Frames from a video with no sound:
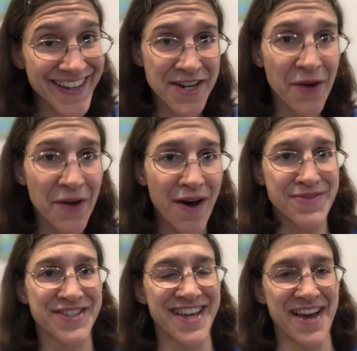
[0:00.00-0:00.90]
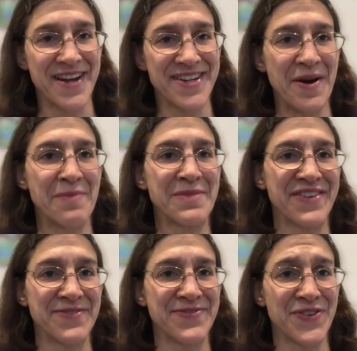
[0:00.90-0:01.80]
You know, obviously, I, you know, I'm
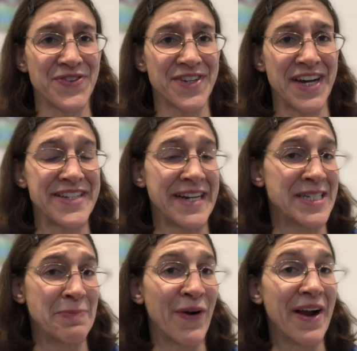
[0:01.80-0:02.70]
leaving a full contact sport.